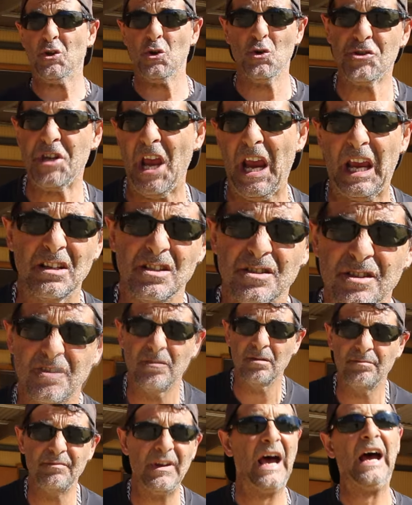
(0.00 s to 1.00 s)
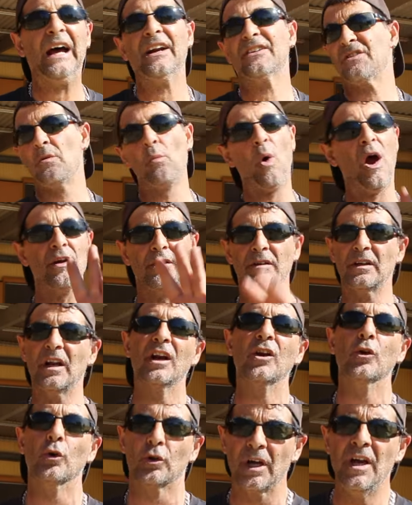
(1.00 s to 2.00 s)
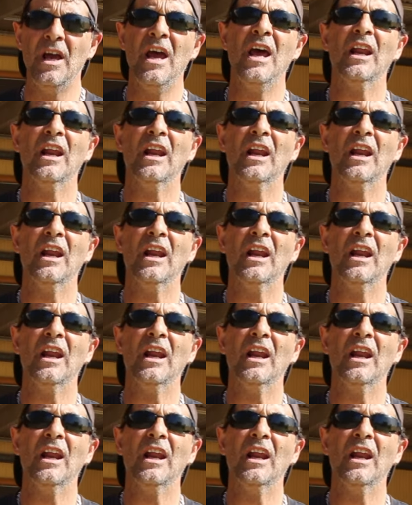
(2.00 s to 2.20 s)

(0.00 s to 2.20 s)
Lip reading: 2 seconds. Nah, won't. Look,